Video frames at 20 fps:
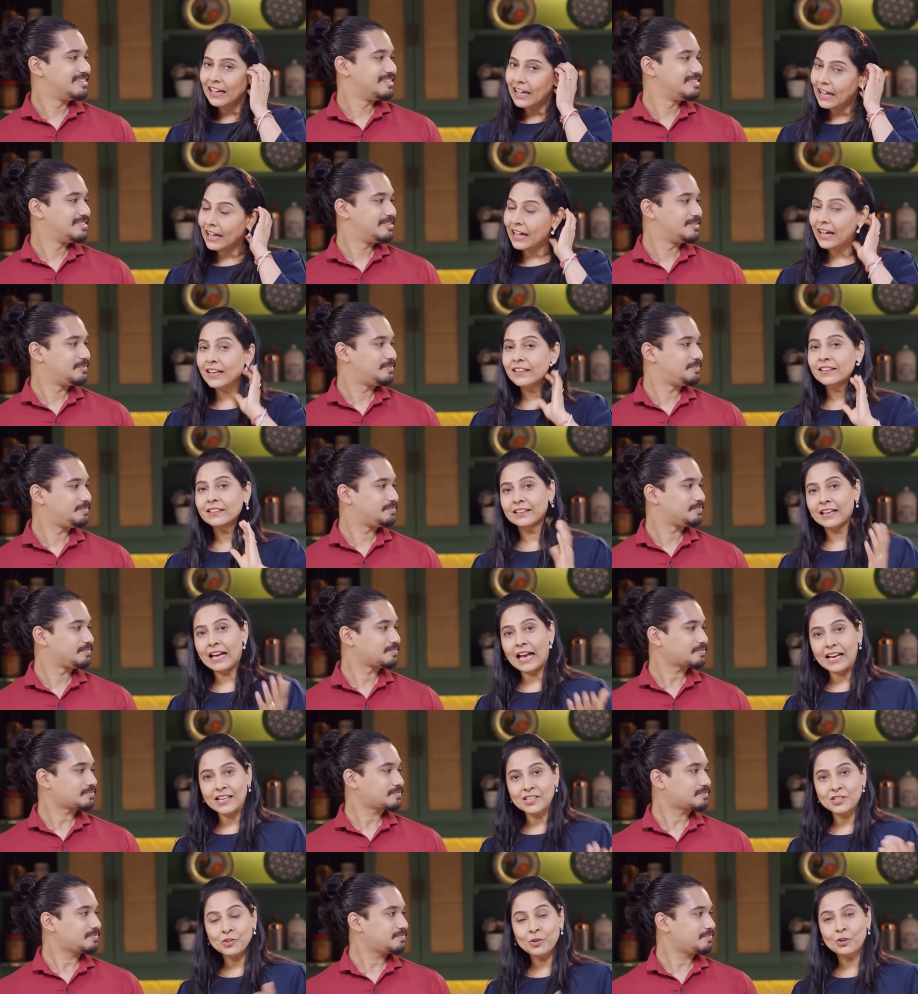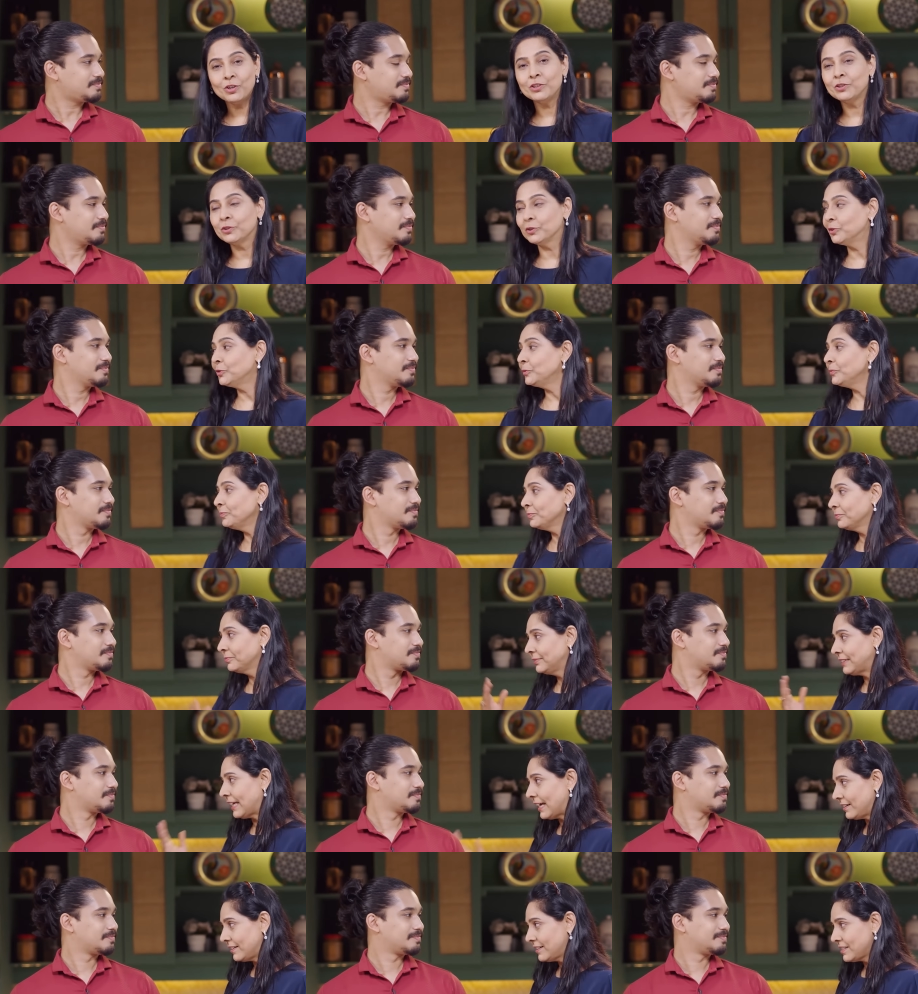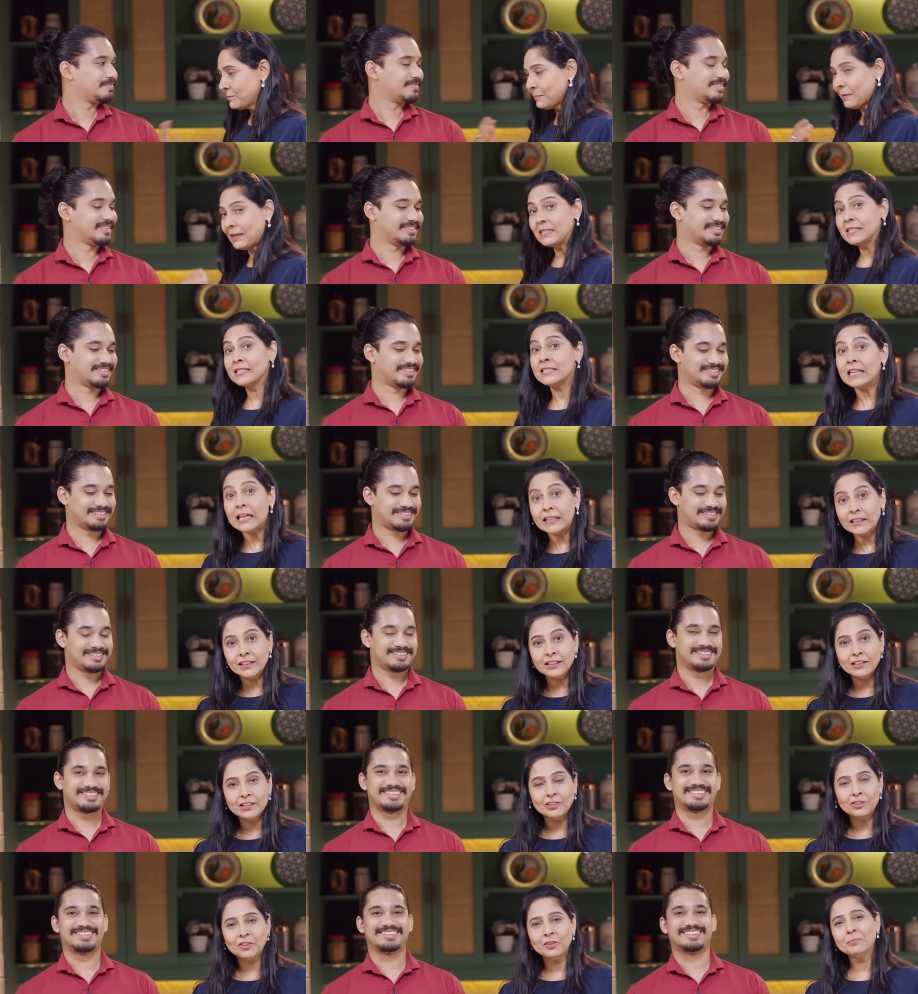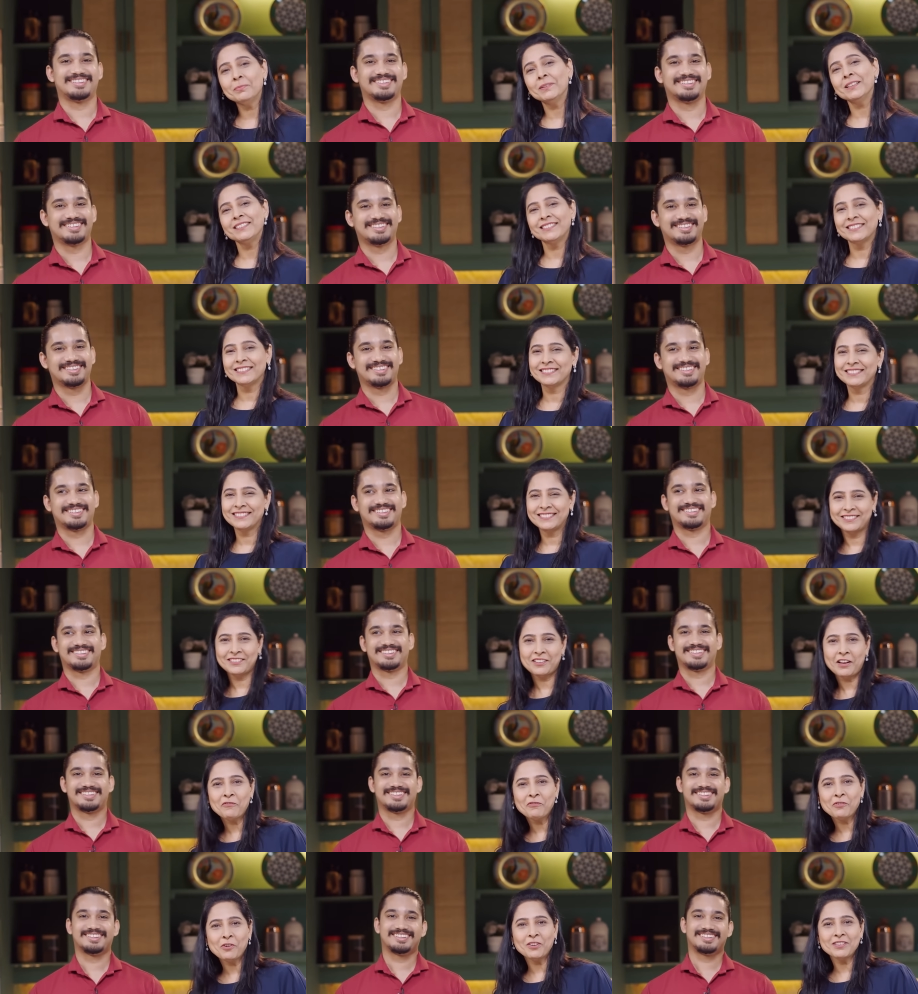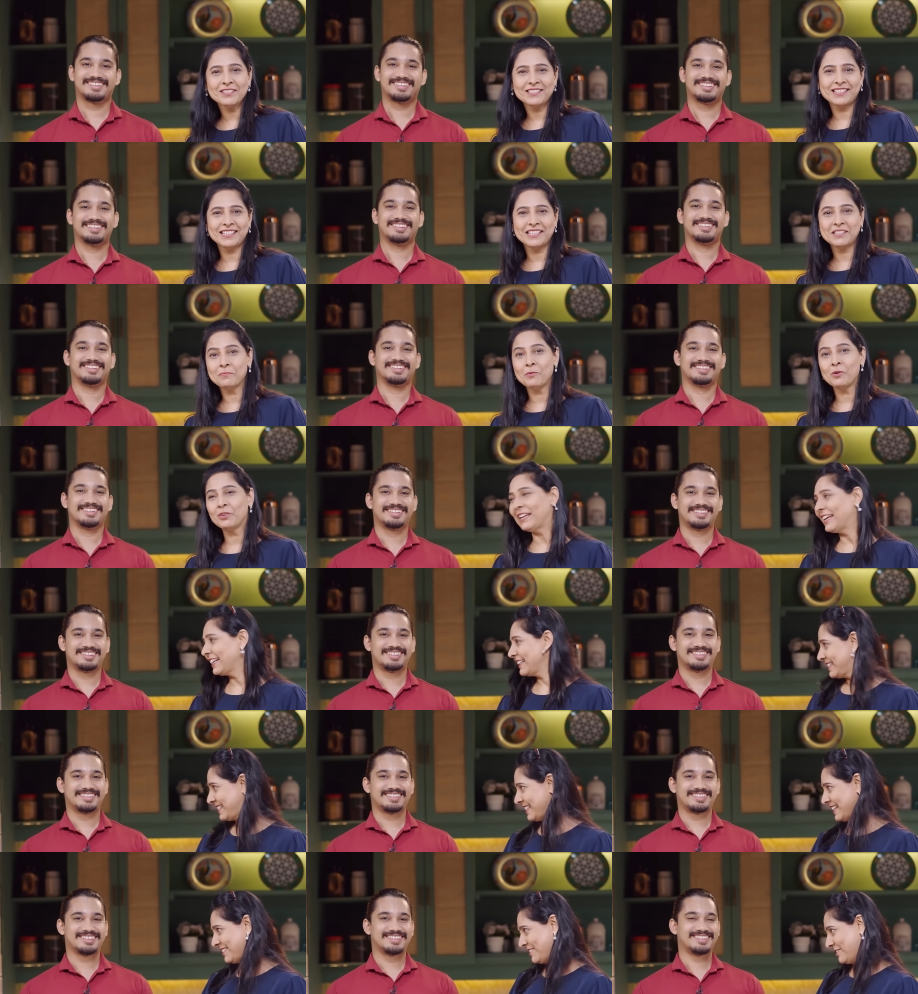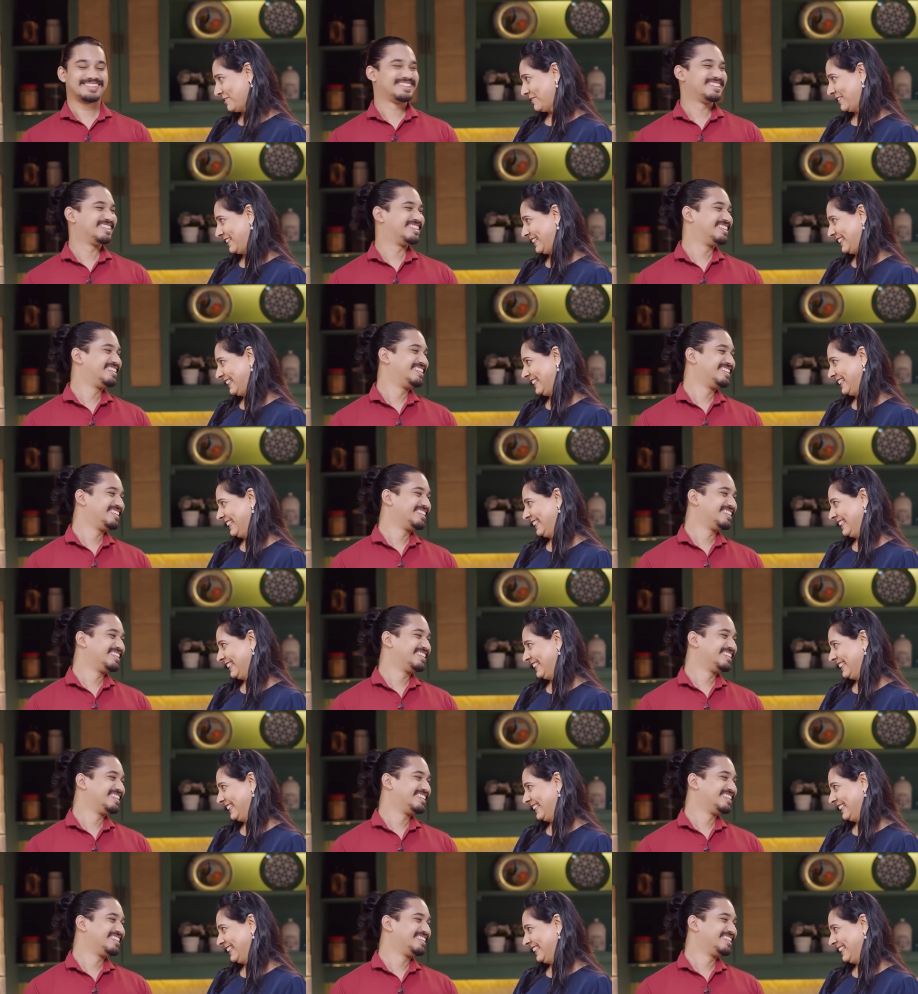Speaker 1: and as you all know, Darren's my son in law, but of course, he's more like a son to me.